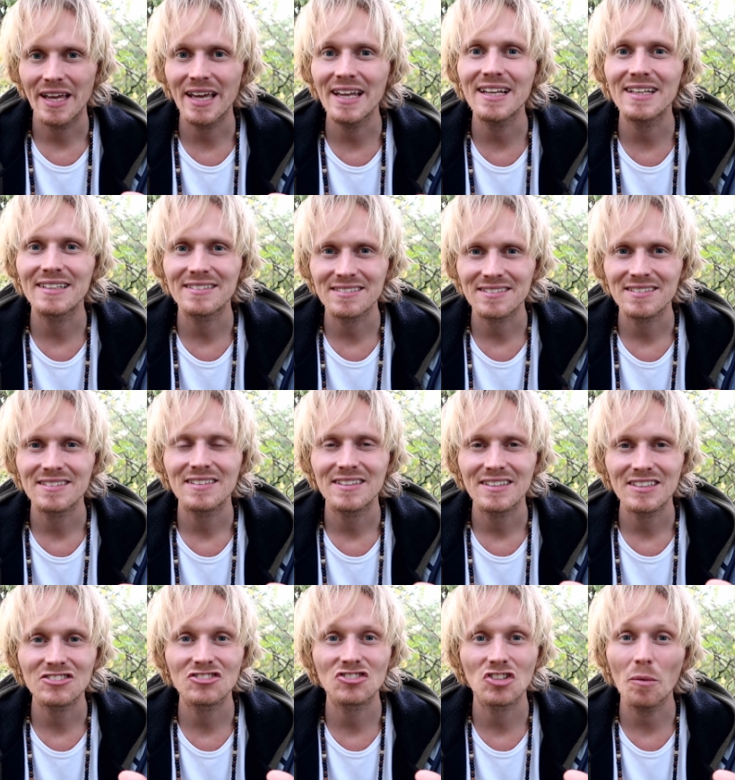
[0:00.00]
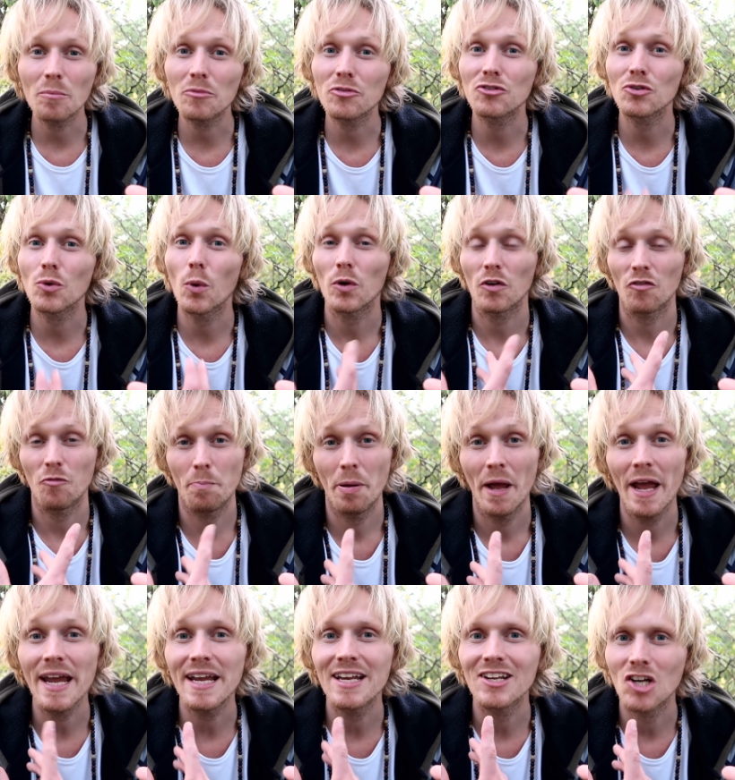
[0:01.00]
It is some sort of
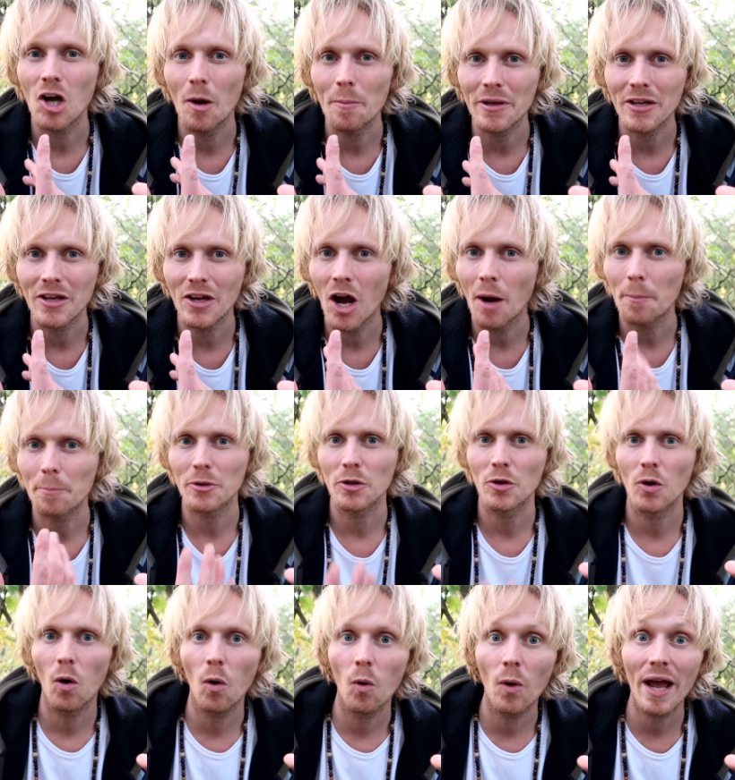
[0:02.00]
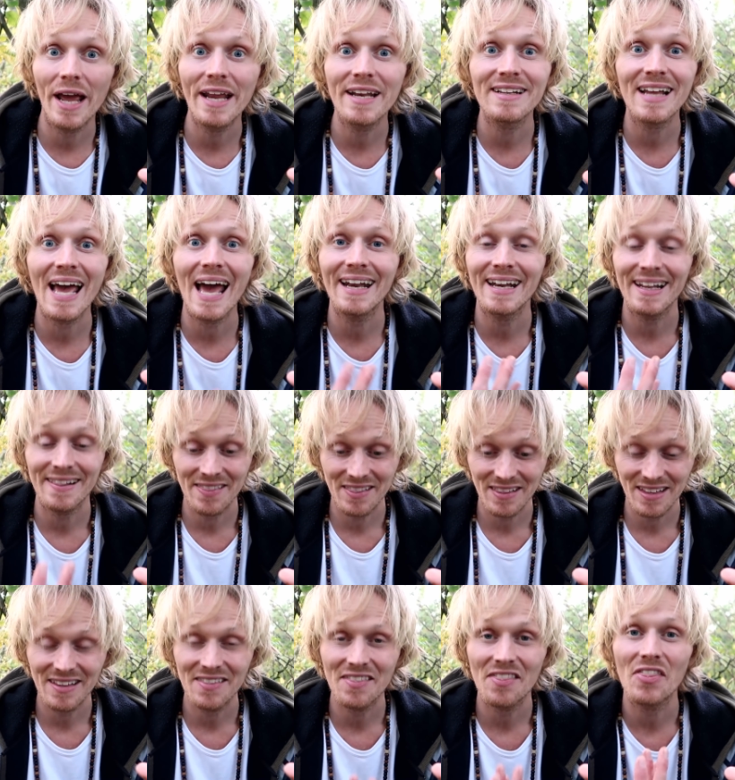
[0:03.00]
pain coming up, you know. And
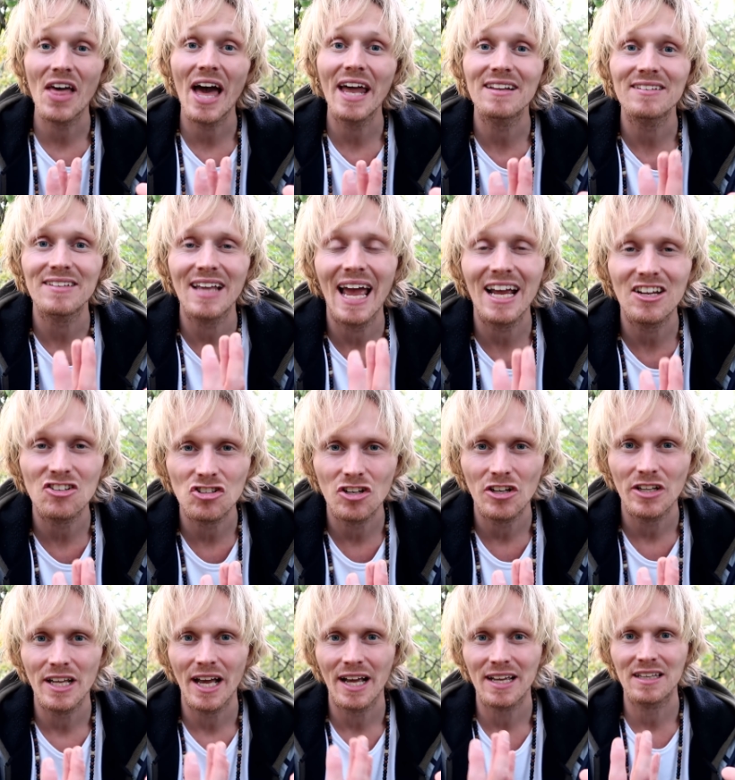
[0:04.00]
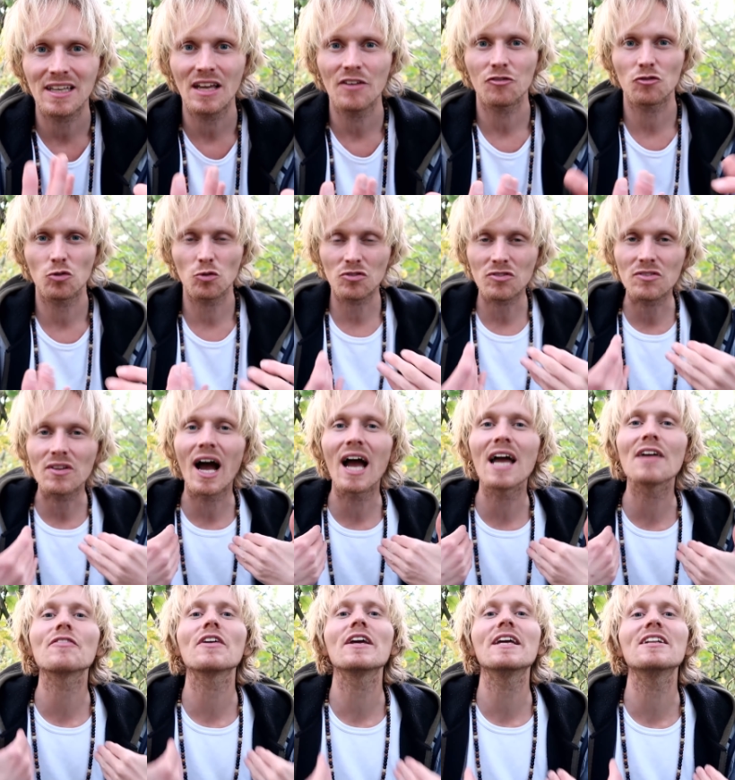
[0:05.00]
that is actually a gift to
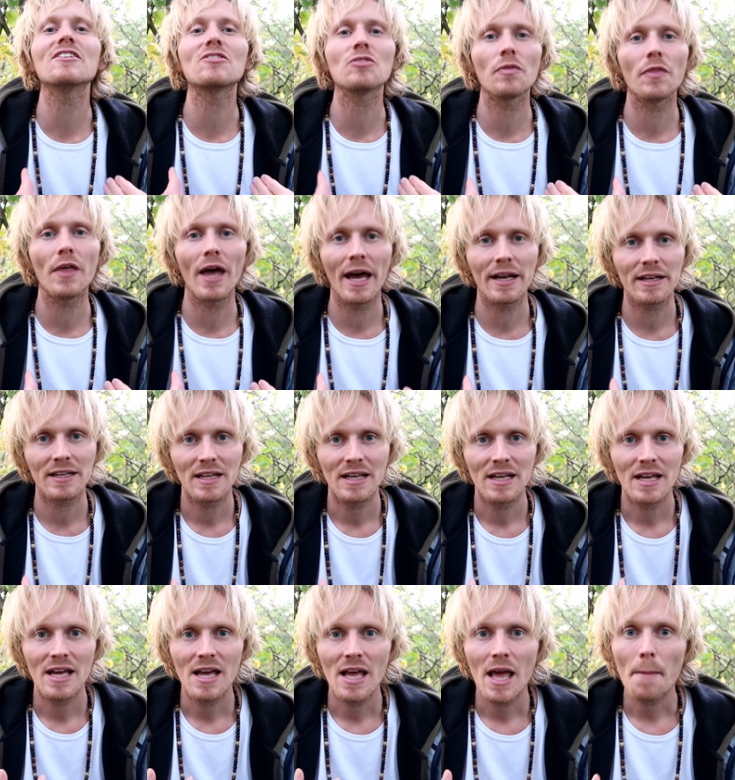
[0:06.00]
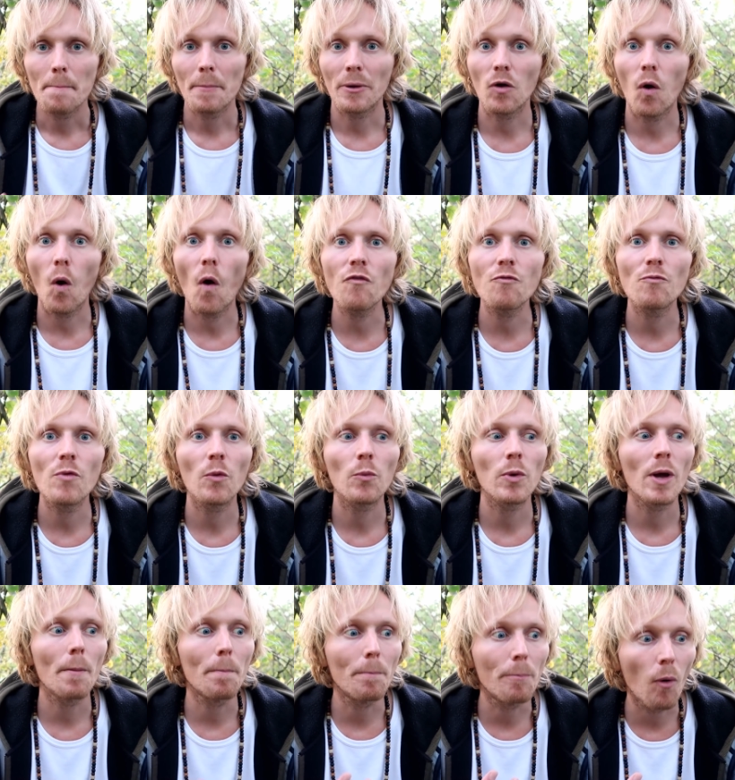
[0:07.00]
dive into that. But often when
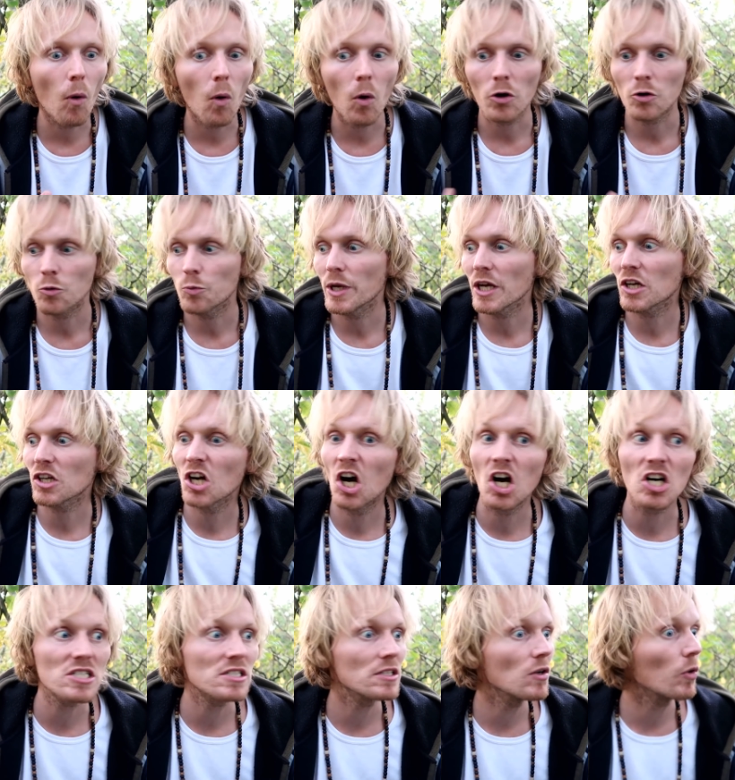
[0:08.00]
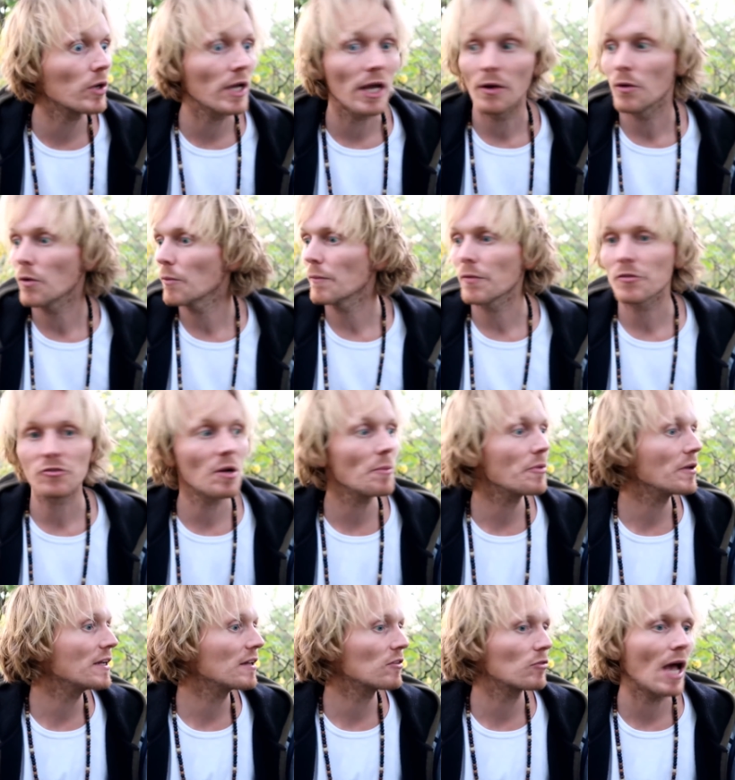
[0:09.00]
we are bored, we are constantly, okay,
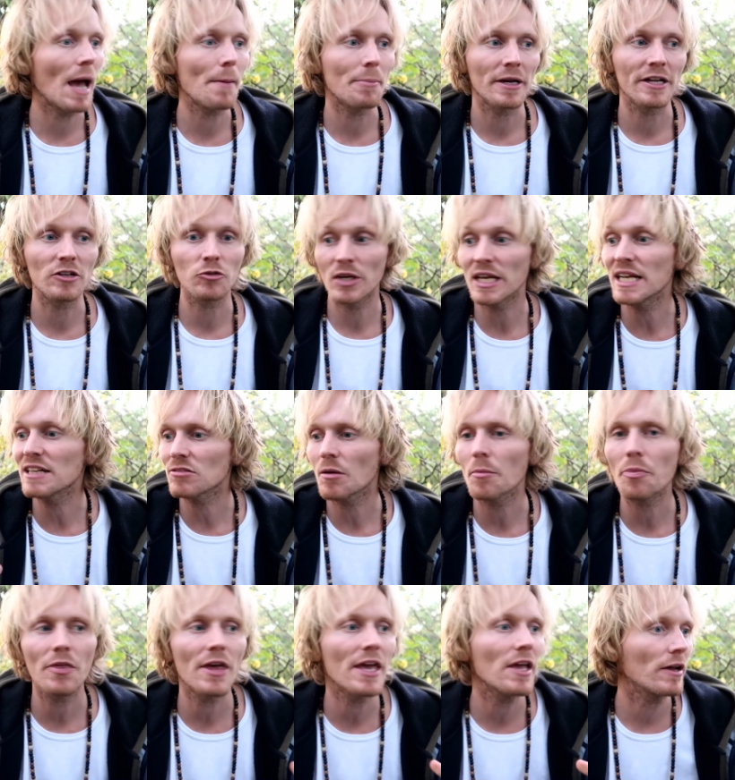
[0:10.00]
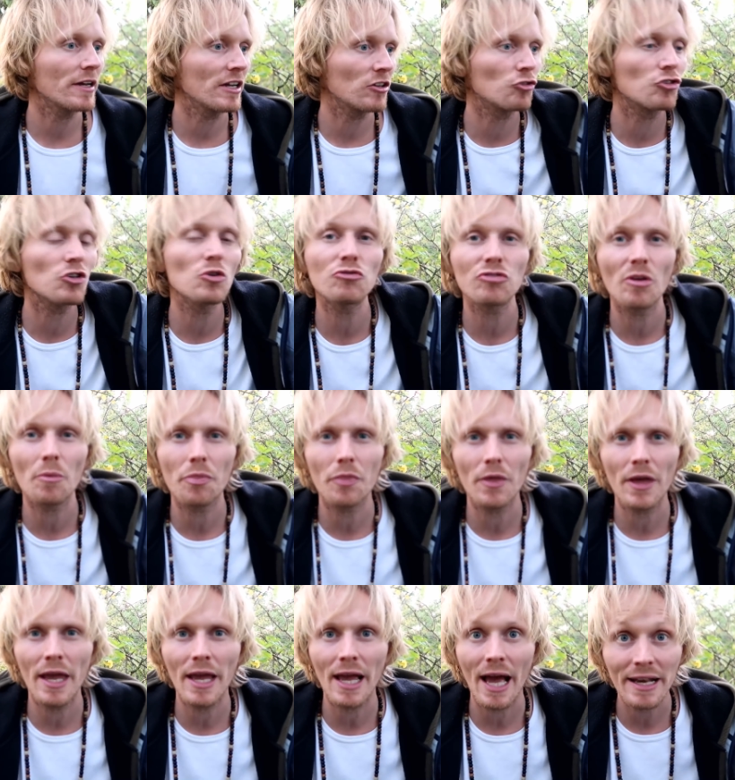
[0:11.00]
something needs to happen. I need to eat something, I need to do
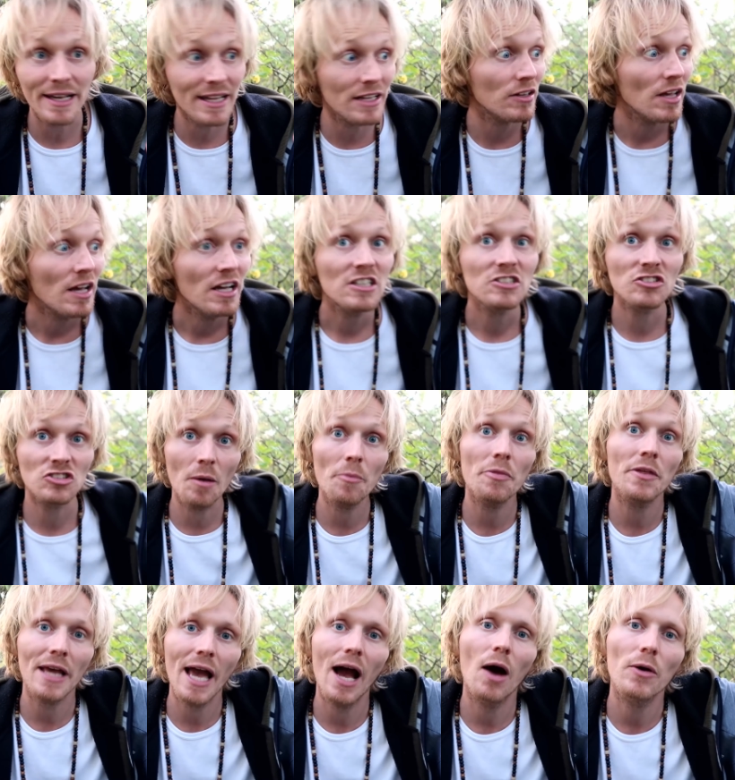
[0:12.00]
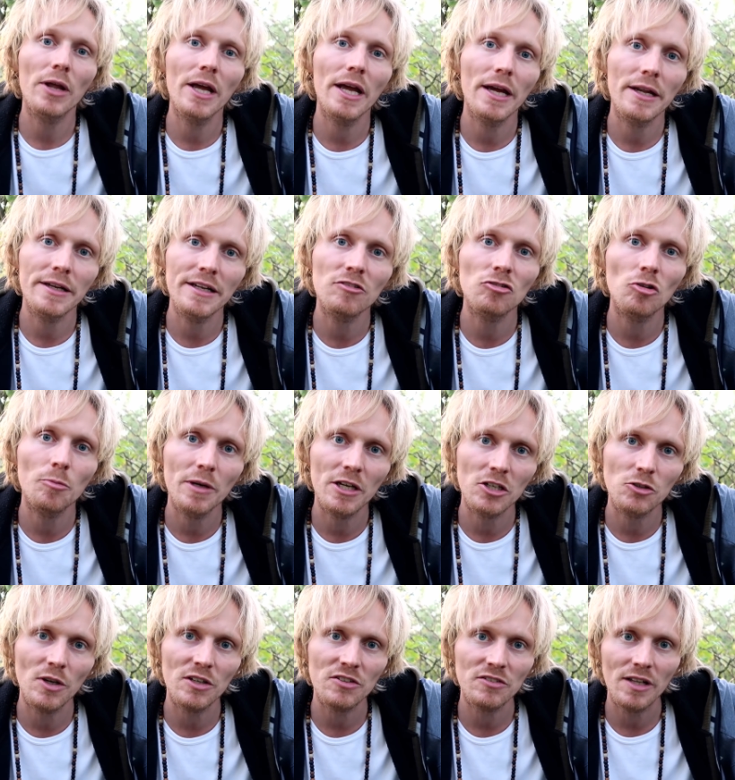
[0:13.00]
something, I need something out here needs to be
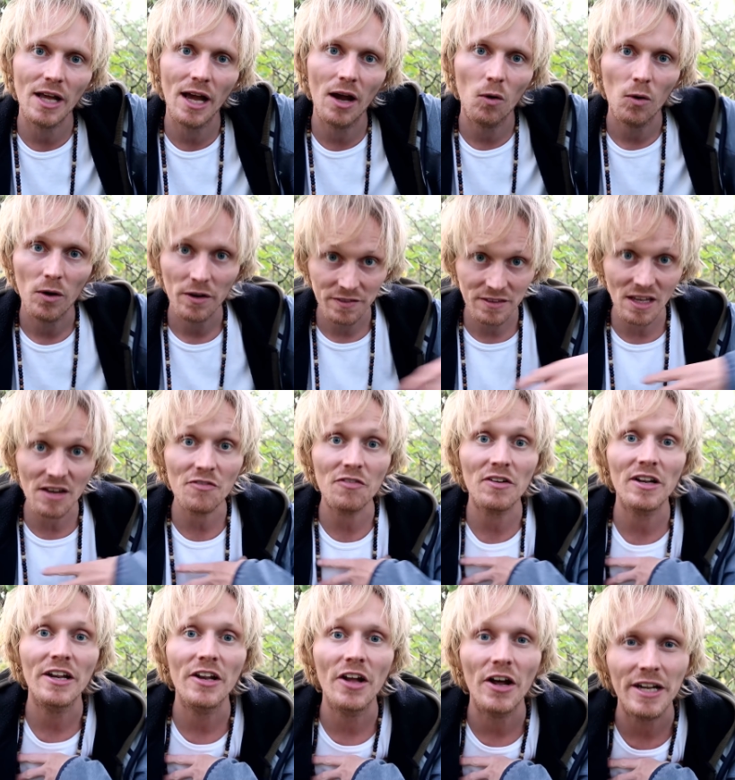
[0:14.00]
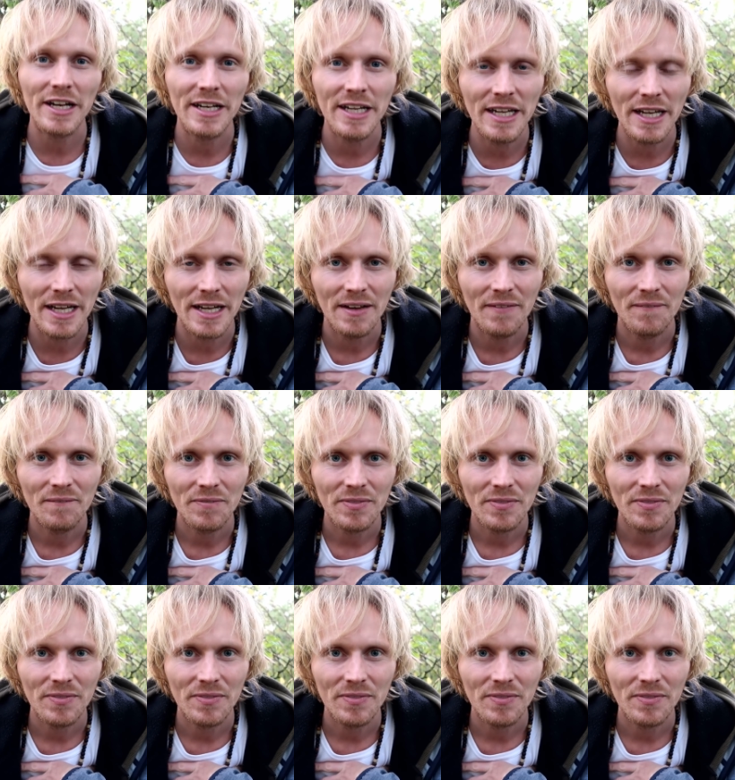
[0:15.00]
addressed now. Definitely not in here.